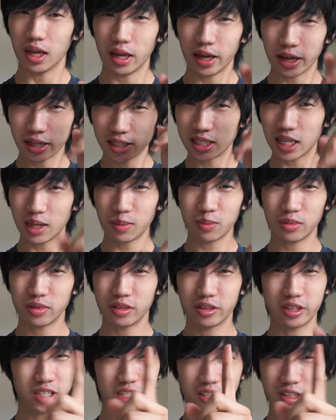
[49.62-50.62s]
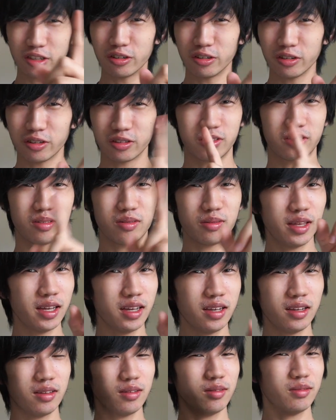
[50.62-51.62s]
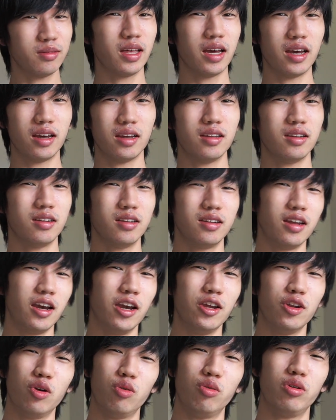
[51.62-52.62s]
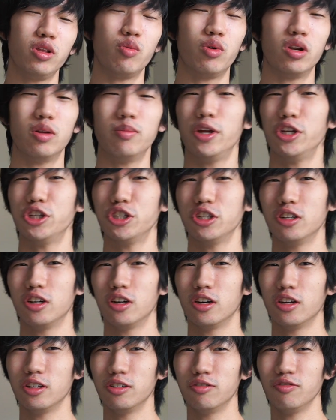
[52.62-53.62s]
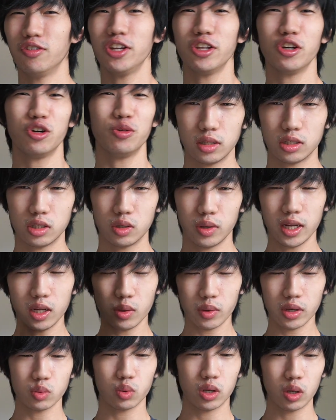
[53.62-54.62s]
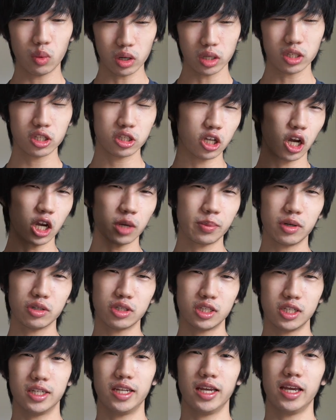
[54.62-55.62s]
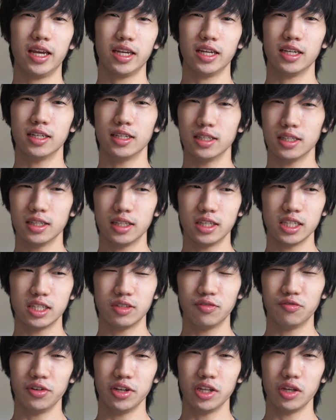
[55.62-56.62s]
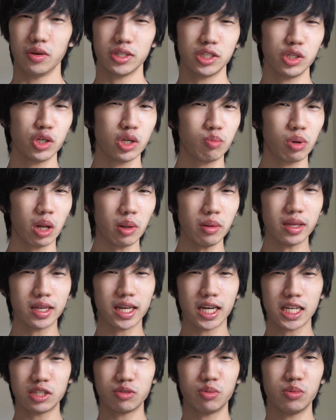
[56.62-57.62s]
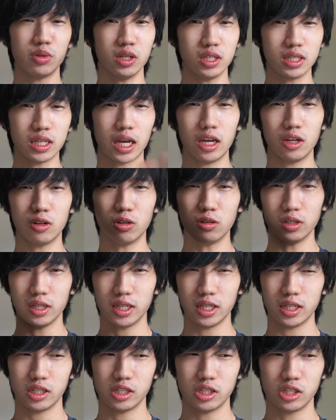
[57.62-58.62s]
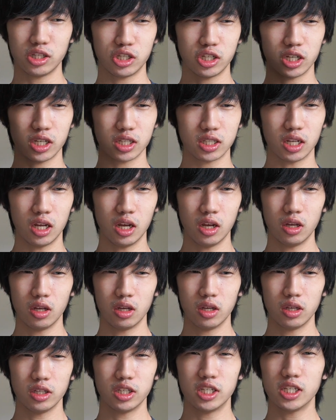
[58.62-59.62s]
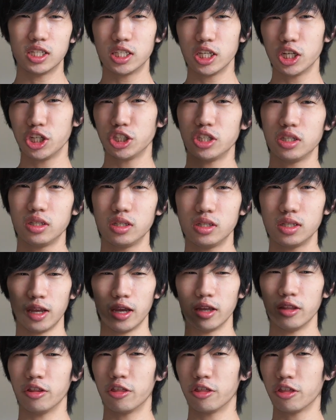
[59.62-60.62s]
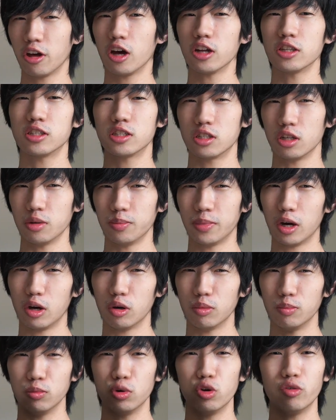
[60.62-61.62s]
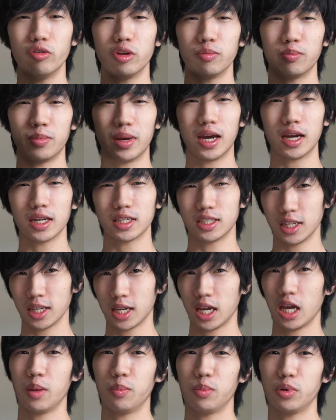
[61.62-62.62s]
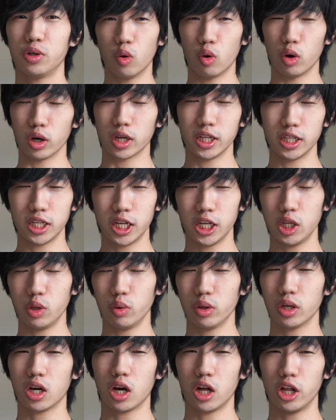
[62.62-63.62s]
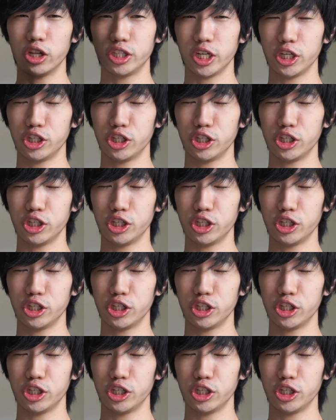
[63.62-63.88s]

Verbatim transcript: Except this little thing that I don't really want to mention on video. So anyways, what I wanted to talk about today in this video, as you can probably guess from the title, is just decisions and thoughts about moving back to campus or continuing college